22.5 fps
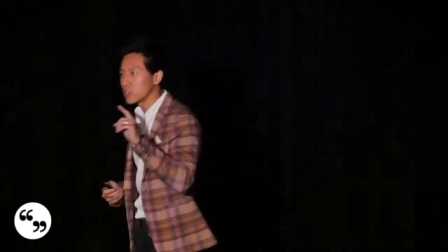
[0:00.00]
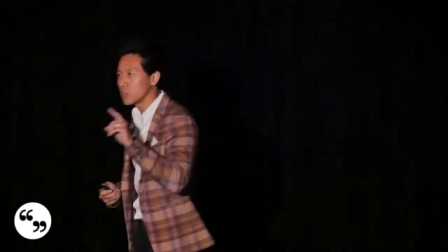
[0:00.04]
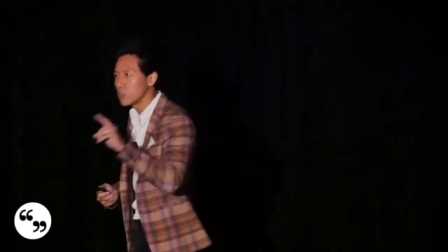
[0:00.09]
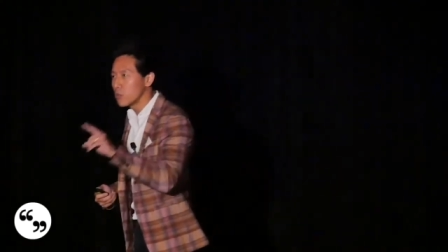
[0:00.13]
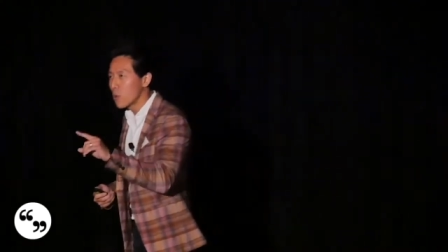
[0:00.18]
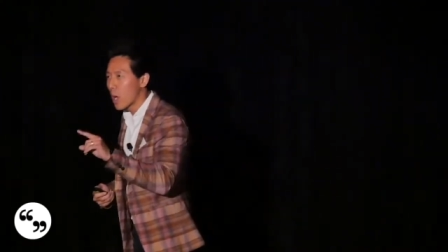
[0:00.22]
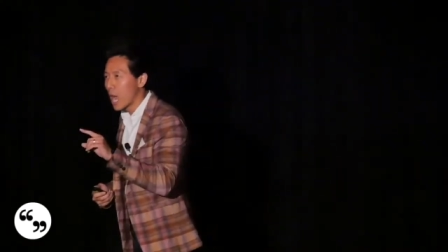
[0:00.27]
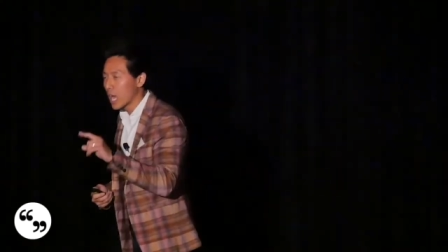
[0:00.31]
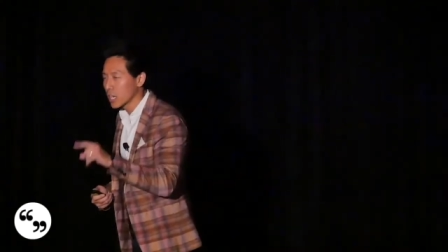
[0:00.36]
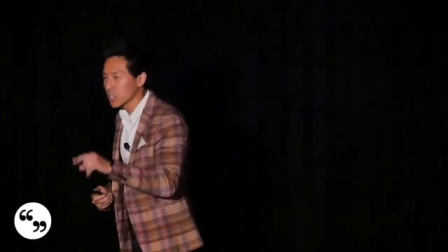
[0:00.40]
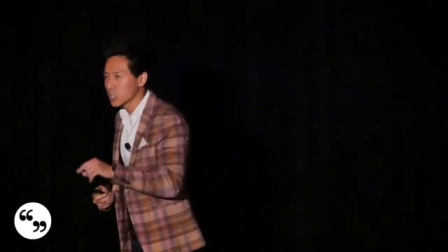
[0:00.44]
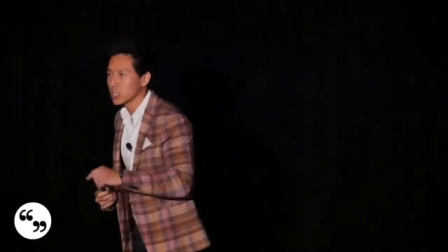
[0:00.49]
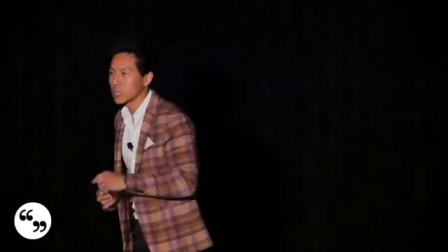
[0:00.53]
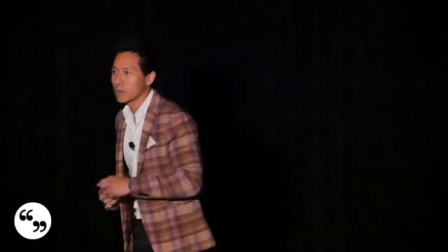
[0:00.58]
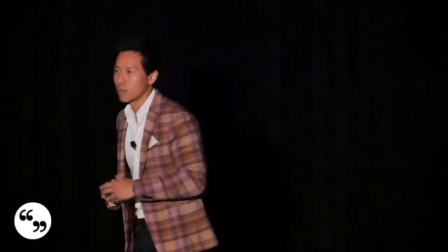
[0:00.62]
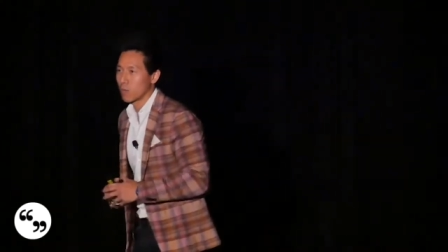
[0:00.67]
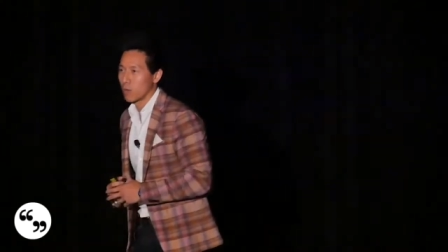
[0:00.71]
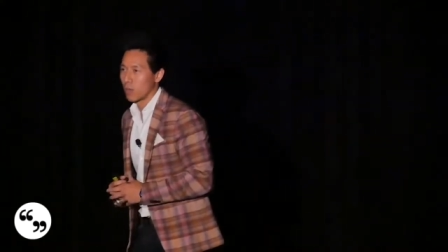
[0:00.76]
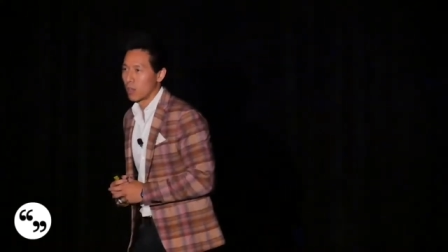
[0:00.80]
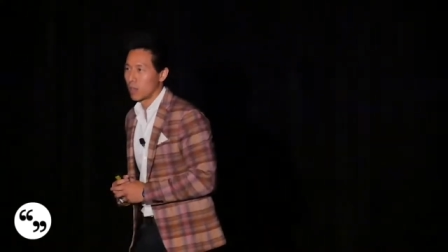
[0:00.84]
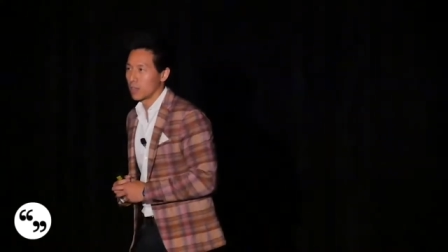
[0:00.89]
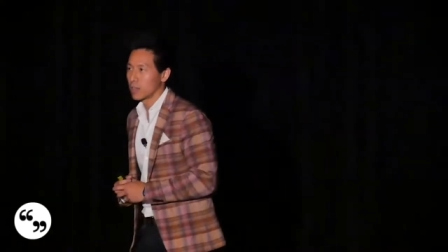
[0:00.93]
do you actually
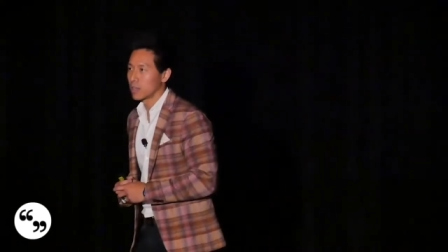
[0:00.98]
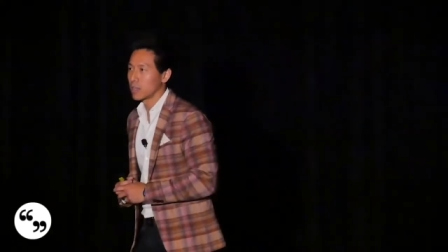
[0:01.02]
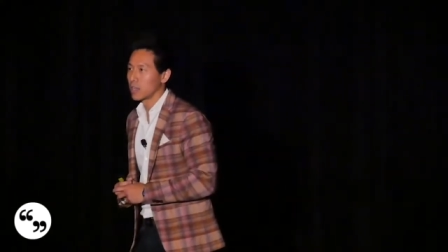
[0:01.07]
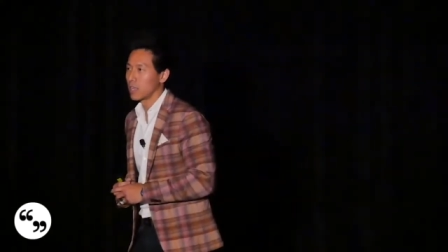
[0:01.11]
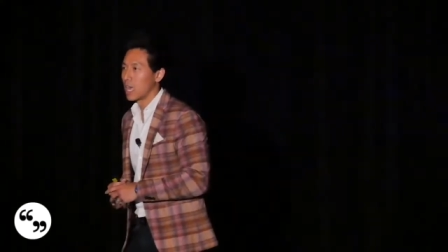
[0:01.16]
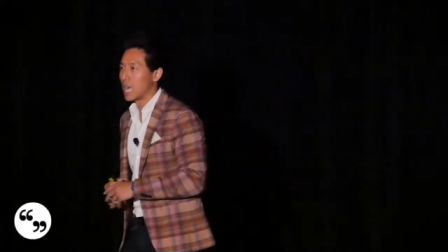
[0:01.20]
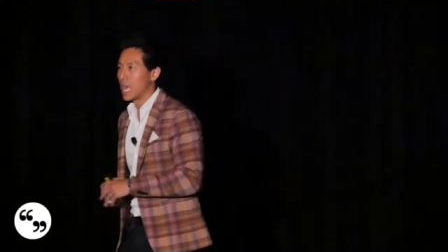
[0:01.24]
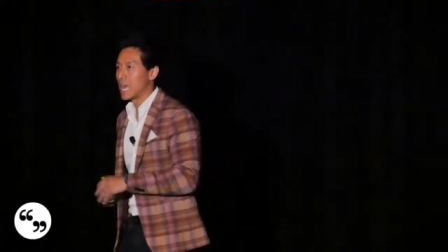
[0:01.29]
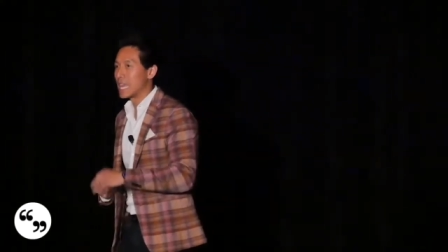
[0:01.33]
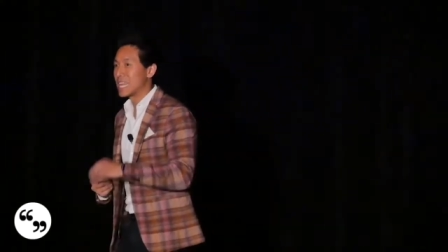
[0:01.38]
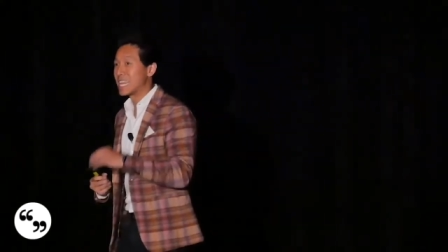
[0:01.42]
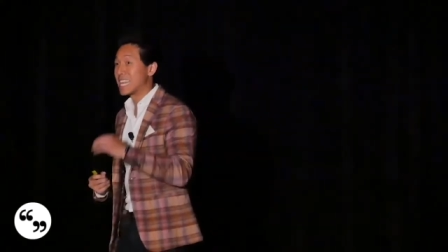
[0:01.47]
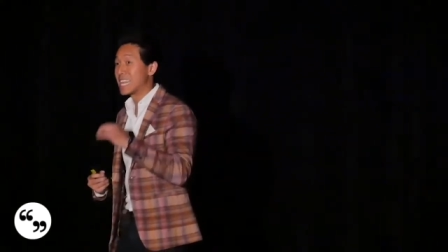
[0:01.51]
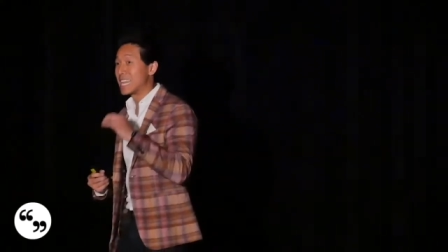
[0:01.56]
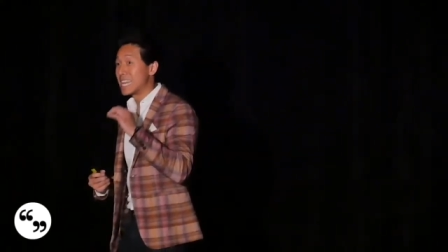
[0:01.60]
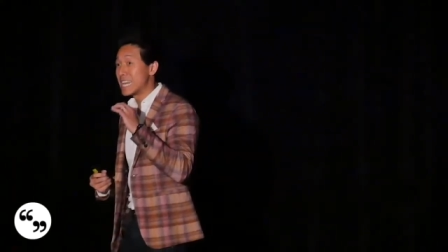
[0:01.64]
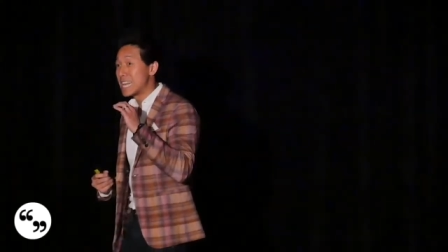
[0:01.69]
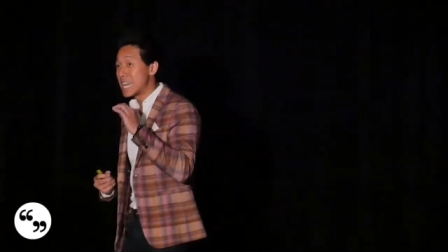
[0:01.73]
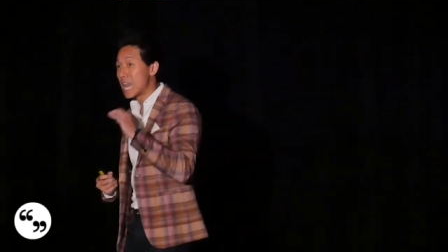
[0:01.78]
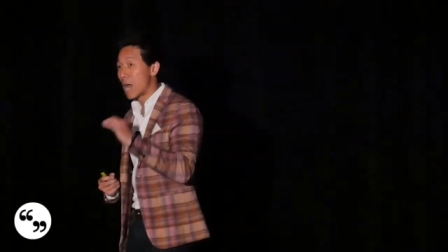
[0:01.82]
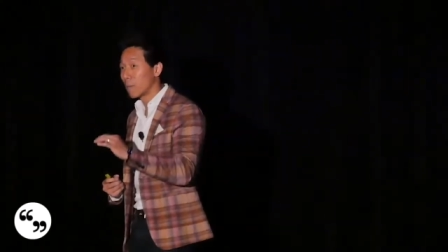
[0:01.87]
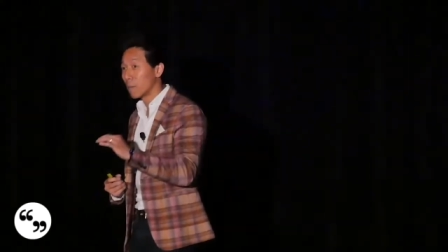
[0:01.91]
want? The
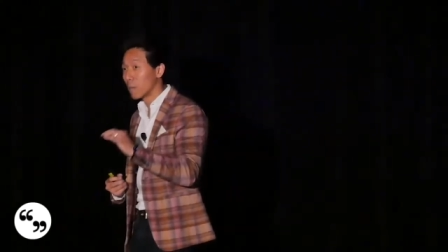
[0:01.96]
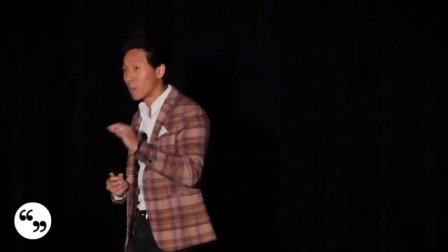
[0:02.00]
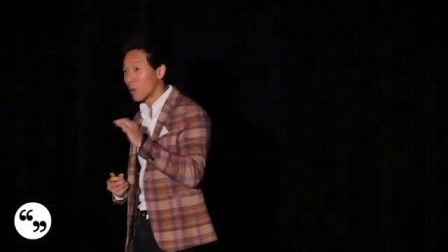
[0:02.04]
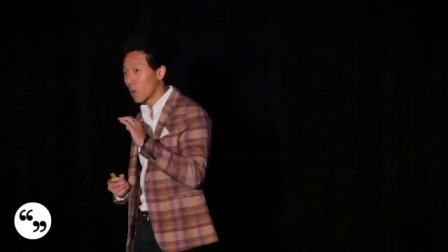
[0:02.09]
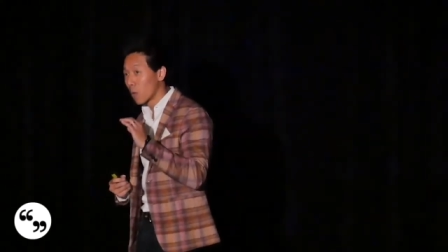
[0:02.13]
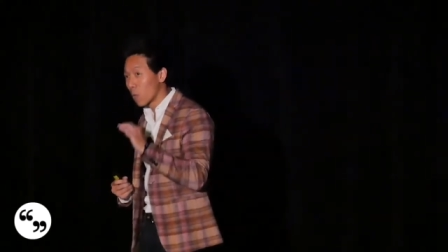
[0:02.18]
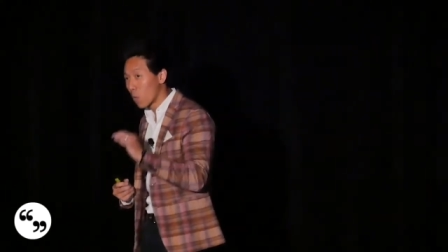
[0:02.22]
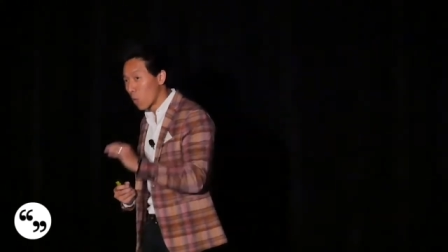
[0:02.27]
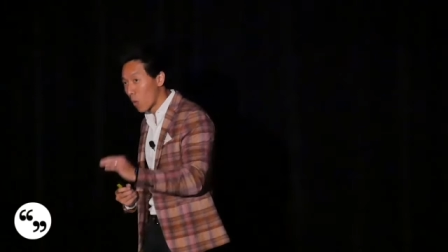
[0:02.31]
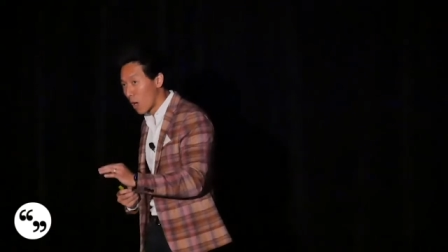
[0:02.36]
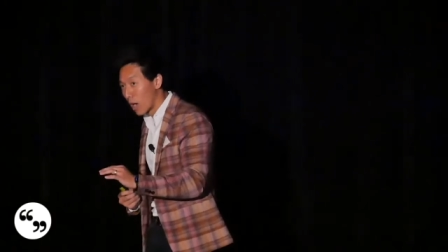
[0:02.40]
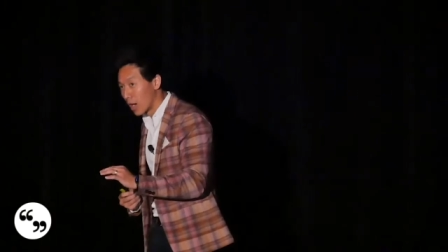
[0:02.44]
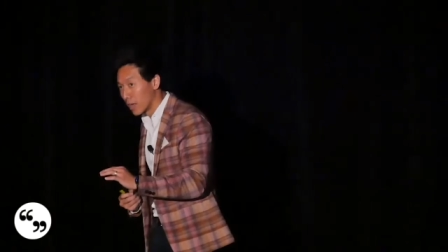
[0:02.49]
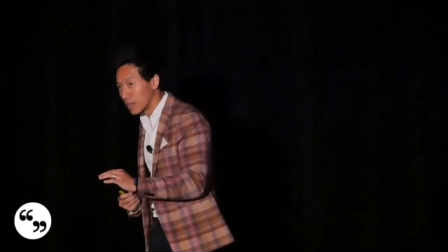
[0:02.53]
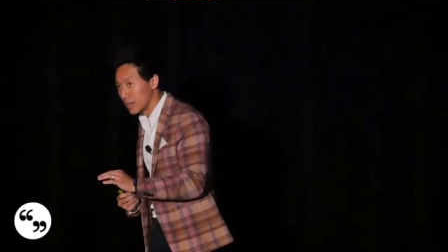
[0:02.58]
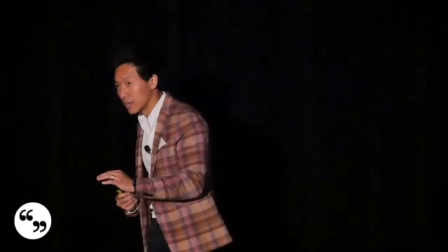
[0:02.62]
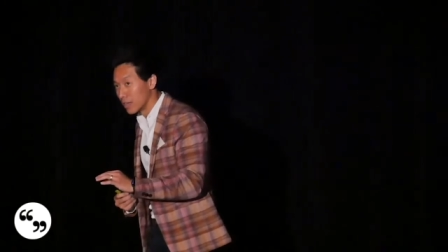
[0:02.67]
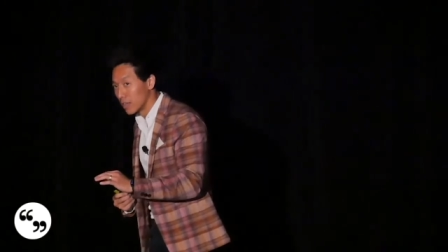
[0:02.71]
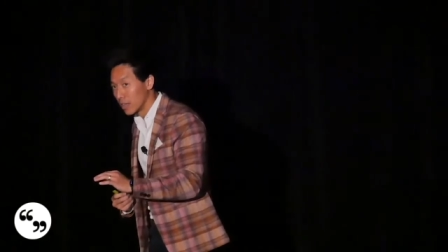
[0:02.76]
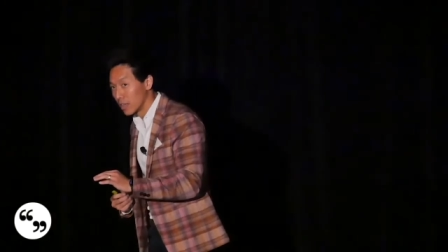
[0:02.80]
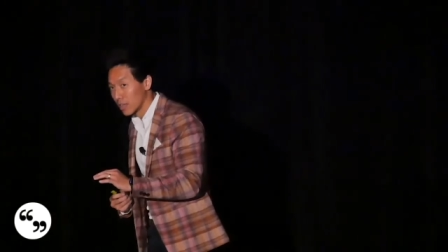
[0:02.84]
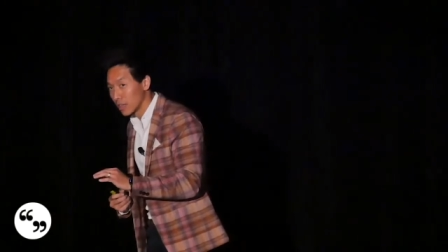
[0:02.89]
number
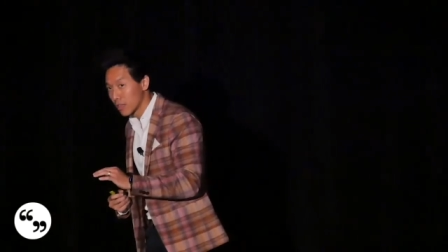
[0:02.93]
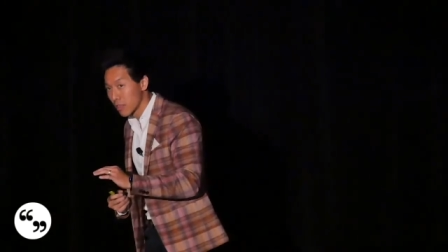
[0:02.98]
one